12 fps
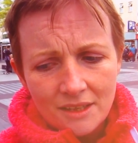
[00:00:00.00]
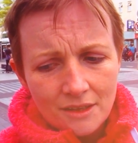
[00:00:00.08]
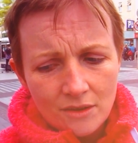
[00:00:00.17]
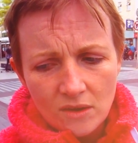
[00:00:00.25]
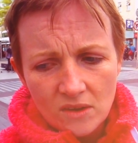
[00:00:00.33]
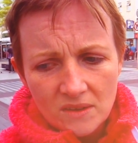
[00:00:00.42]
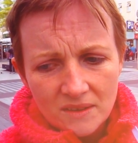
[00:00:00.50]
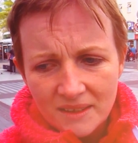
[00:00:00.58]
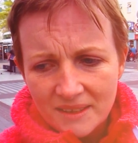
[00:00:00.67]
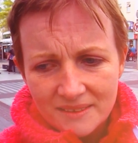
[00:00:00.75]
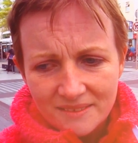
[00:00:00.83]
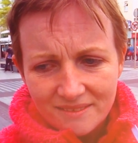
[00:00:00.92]
you know,
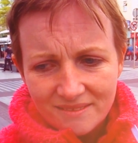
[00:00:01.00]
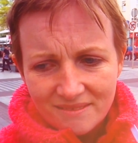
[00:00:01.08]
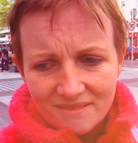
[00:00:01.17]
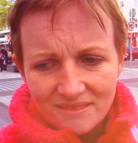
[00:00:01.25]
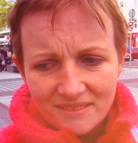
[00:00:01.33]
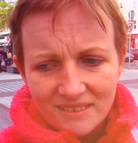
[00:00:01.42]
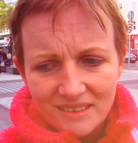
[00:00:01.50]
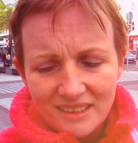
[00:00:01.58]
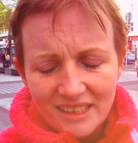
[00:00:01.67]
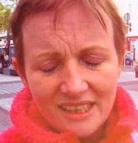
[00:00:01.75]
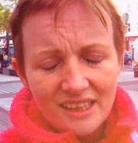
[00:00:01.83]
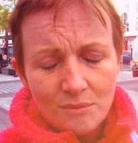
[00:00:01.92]

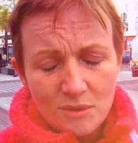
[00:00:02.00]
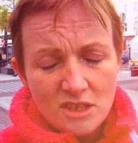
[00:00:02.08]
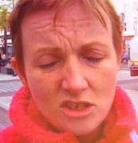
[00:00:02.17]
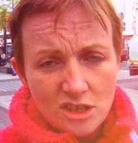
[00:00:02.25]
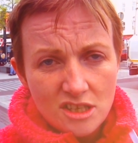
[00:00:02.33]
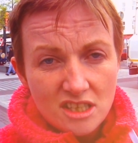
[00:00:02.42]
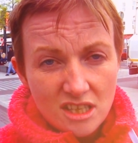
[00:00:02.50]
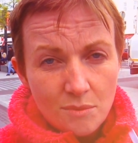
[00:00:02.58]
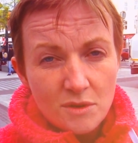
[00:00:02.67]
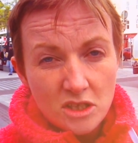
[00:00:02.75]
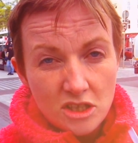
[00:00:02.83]
it was just